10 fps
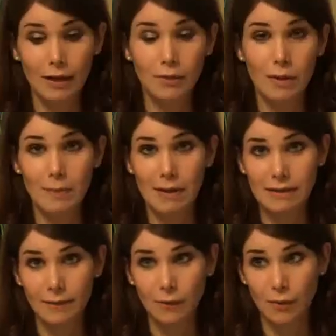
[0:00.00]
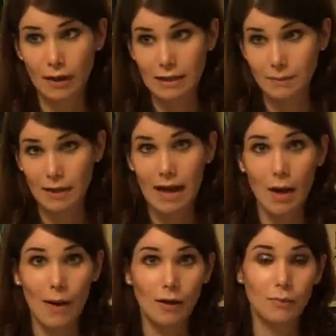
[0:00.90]
could bring myself to orgasm and
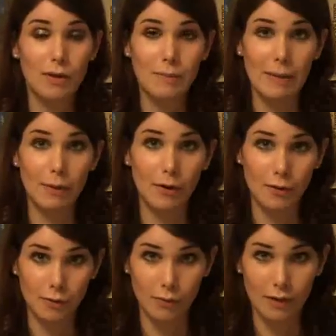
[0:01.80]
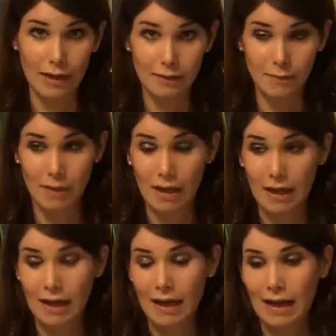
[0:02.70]
how I could bring my partner to orgasm.
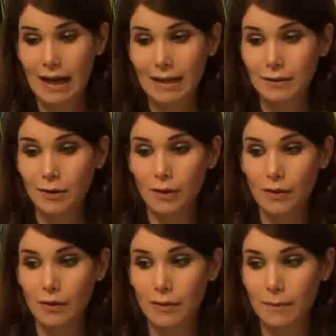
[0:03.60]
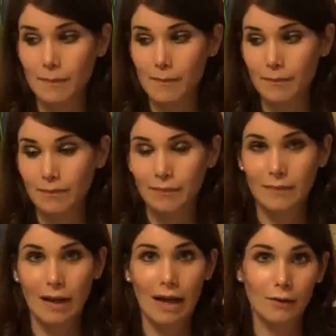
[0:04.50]
I had to learn
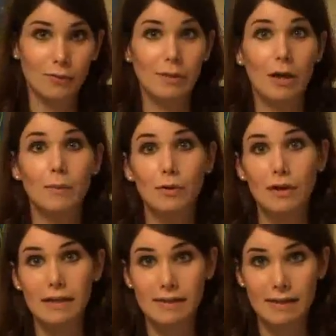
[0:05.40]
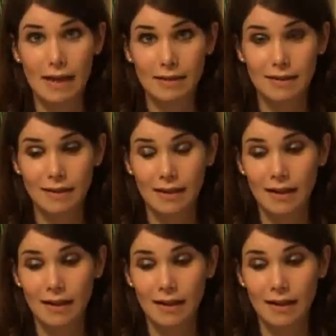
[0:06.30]
how to become good at sex.